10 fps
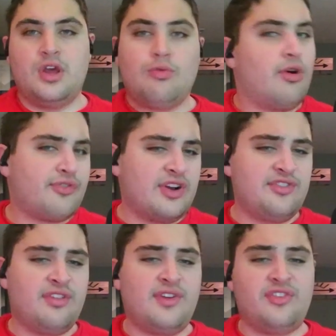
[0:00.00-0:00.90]
While
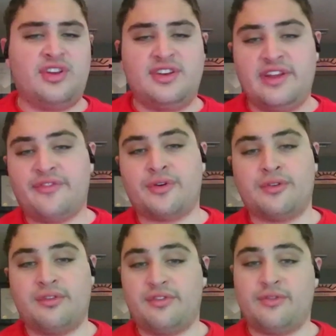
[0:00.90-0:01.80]
French's vision
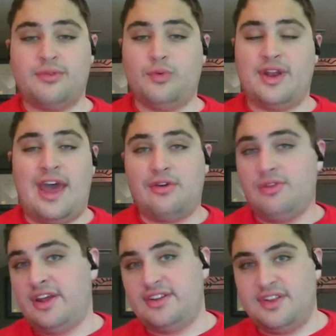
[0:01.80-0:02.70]
differs from the one
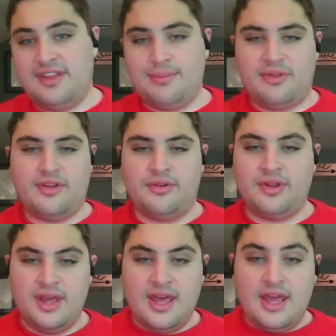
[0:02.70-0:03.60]
outlined in this episode
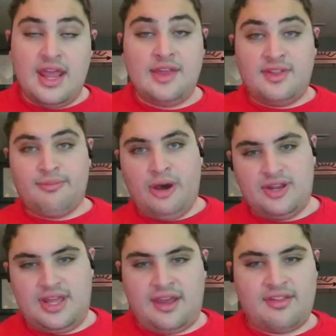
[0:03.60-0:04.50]
and this
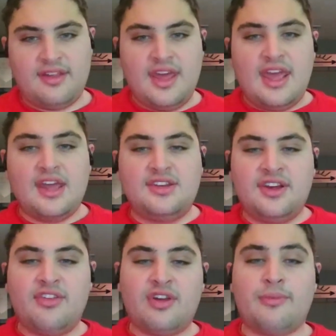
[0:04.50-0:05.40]
podcast, it
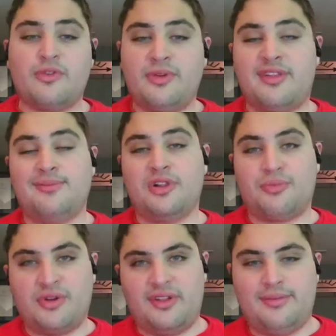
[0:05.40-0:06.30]
does come from a similar
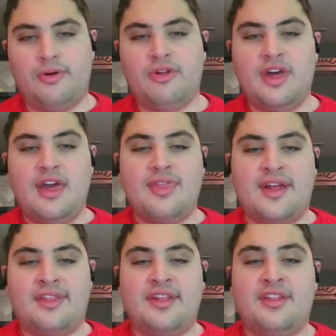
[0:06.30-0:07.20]
principle,
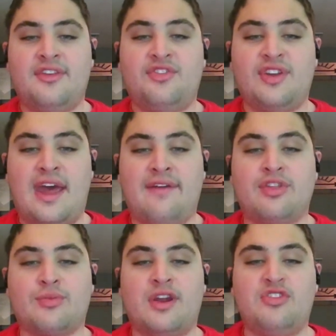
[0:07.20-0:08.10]
that citizens should have
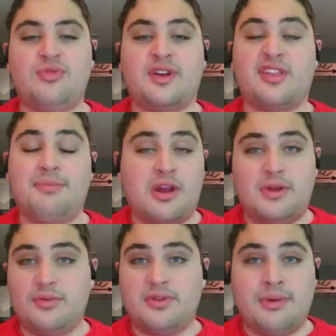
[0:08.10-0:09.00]
the right to
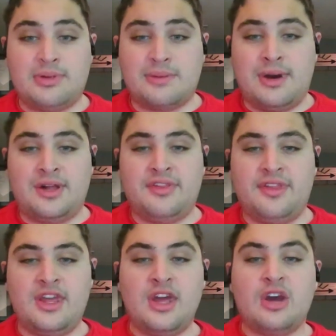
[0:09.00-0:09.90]
experiment with public
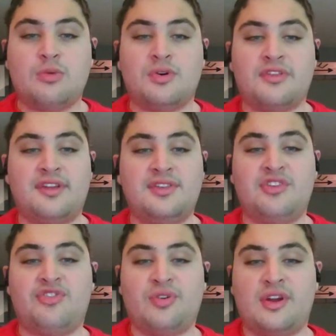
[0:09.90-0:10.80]
policy while still
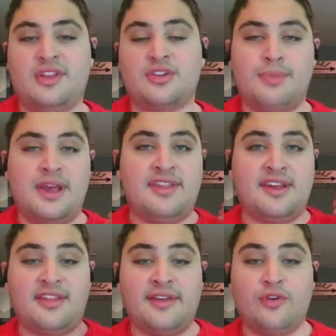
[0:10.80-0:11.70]
ensuring that their basic
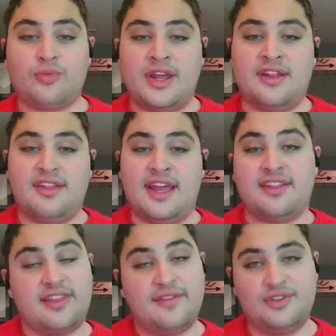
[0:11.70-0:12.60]
civil rights
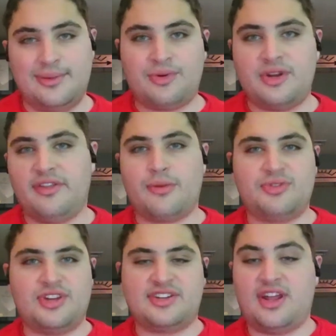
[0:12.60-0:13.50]
and civil liberties are
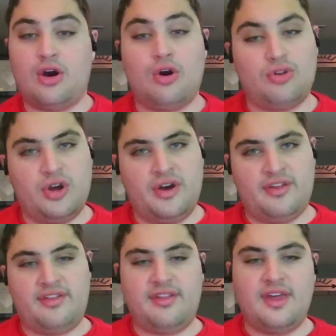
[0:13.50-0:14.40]
protected at all
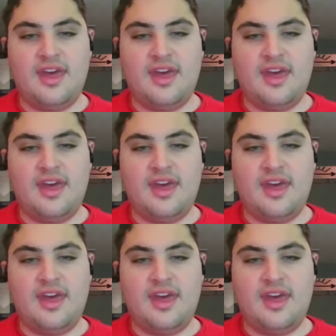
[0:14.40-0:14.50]
costs.